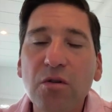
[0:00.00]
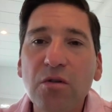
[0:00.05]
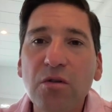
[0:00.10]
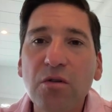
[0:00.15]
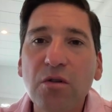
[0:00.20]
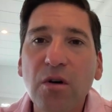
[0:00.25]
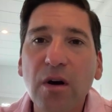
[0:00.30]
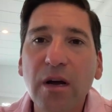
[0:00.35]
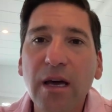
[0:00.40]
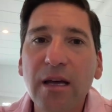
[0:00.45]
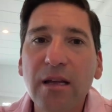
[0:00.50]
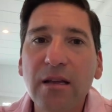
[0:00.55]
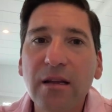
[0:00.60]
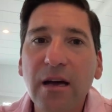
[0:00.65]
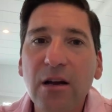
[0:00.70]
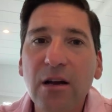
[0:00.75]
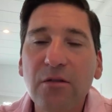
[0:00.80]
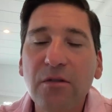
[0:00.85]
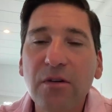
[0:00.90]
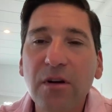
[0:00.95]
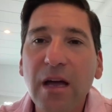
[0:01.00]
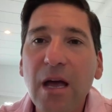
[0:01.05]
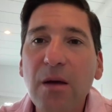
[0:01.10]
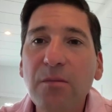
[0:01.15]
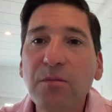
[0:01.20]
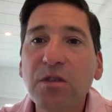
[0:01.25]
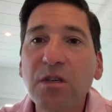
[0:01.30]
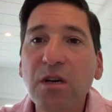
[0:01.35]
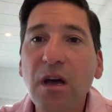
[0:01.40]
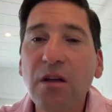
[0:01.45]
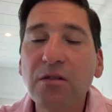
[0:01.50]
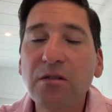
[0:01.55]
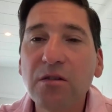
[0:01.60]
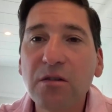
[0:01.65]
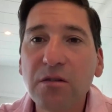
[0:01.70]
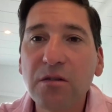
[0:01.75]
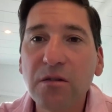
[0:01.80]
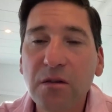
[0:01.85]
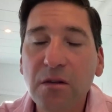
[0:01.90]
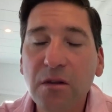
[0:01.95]
again, kind of a game changer
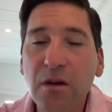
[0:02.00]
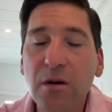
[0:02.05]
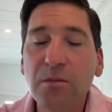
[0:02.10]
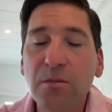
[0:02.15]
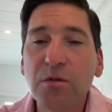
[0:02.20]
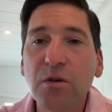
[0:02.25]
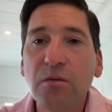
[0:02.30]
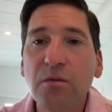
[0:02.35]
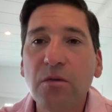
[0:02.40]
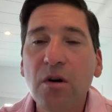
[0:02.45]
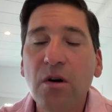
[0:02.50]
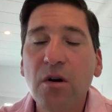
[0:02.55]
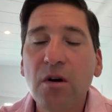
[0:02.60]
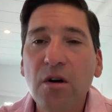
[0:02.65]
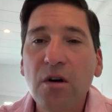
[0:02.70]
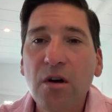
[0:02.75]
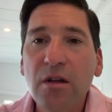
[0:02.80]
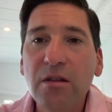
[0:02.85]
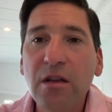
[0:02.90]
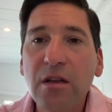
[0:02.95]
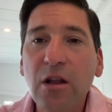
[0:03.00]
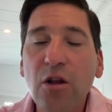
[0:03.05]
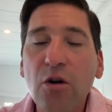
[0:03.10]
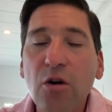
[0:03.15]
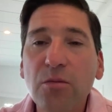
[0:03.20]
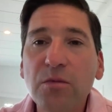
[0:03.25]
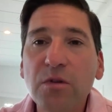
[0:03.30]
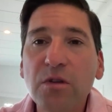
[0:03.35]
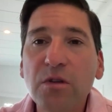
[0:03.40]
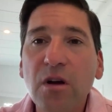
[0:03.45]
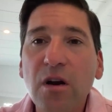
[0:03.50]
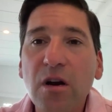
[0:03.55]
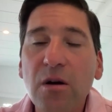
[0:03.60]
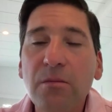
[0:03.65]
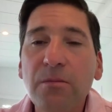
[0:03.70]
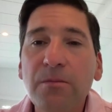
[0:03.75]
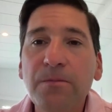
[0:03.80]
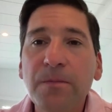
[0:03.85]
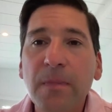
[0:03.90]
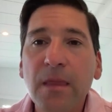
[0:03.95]
in terms of the
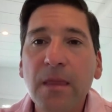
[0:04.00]
long-term